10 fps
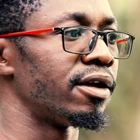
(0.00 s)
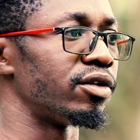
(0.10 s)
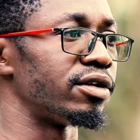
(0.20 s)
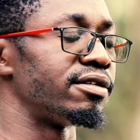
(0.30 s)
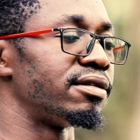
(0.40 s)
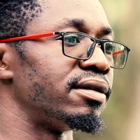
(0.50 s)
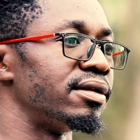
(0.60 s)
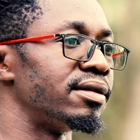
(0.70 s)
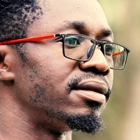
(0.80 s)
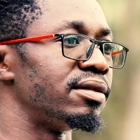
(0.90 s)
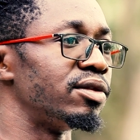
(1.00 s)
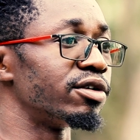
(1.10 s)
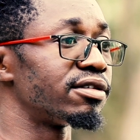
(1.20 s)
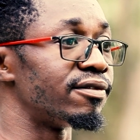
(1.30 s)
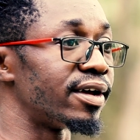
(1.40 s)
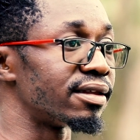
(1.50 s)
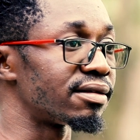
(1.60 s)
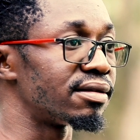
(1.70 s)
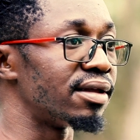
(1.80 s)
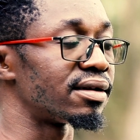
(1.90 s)
So it is in those
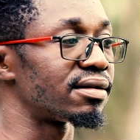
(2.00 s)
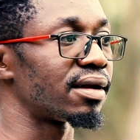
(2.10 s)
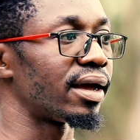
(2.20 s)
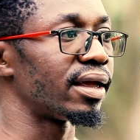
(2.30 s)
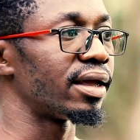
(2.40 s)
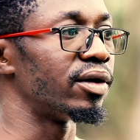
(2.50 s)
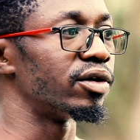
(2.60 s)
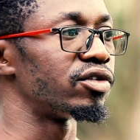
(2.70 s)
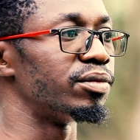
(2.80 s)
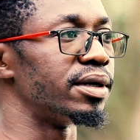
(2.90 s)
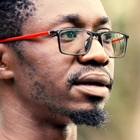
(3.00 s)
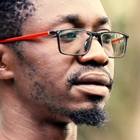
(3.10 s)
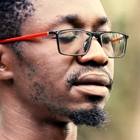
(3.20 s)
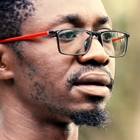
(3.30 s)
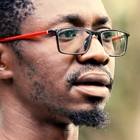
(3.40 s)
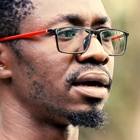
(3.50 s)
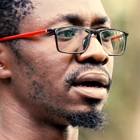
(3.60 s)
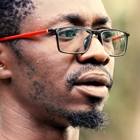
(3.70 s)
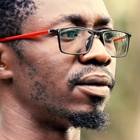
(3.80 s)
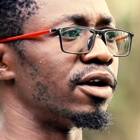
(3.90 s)
events that I got to meet
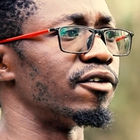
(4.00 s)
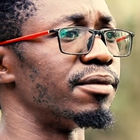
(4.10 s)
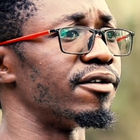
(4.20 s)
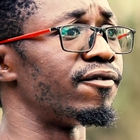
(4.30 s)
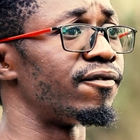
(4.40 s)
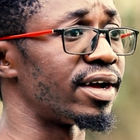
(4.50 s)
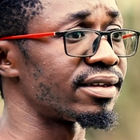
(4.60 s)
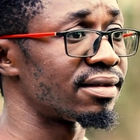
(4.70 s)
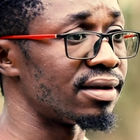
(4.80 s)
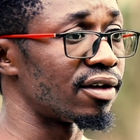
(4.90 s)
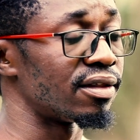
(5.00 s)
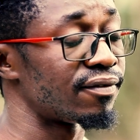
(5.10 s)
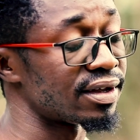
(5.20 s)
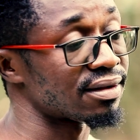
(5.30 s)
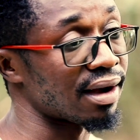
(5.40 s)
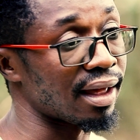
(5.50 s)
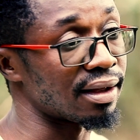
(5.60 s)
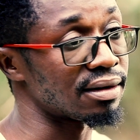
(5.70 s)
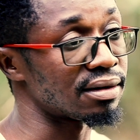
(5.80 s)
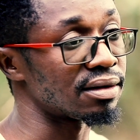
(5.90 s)
one of my the first
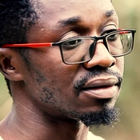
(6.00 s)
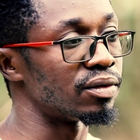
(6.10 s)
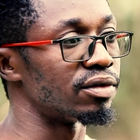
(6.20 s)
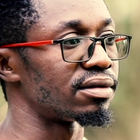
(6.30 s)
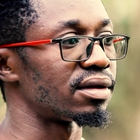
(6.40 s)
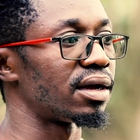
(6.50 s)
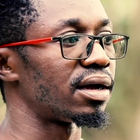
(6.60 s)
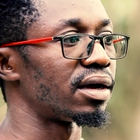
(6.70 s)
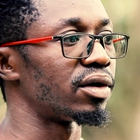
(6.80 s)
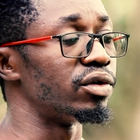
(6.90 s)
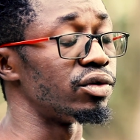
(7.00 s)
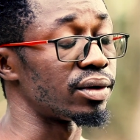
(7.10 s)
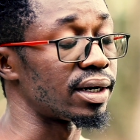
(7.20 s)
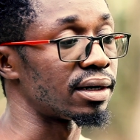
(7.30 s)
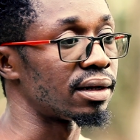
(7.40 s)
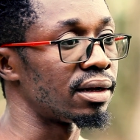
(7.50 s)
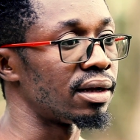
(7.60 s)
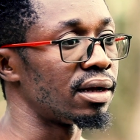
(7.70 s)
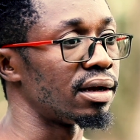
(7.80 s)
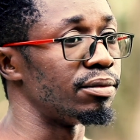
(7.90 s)
clients, who was a Honduran
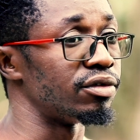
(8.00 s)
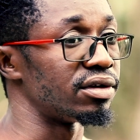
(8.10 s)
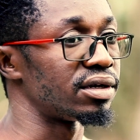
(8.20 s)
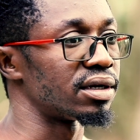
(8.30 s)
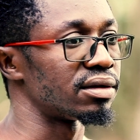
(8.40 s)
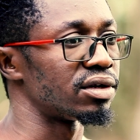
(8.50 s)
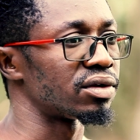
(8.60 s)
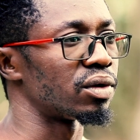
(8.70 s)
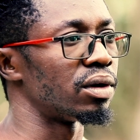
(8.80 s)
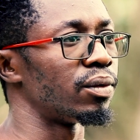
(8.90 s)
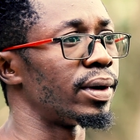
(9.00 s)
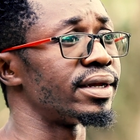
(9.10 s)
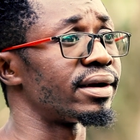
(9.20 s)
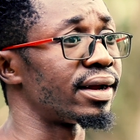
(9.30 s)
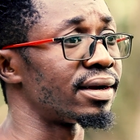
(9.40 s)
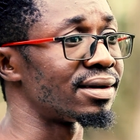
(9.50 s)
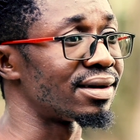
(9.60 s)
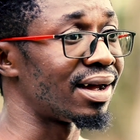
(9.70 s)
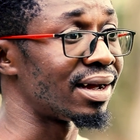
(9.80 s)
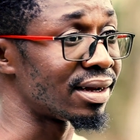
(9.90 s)
musician. She's called Wanyaran
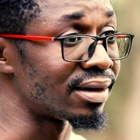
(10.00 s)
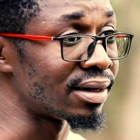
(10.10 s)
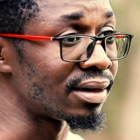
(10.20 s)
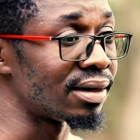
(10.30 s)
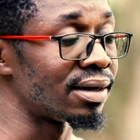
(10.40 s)
Angerer.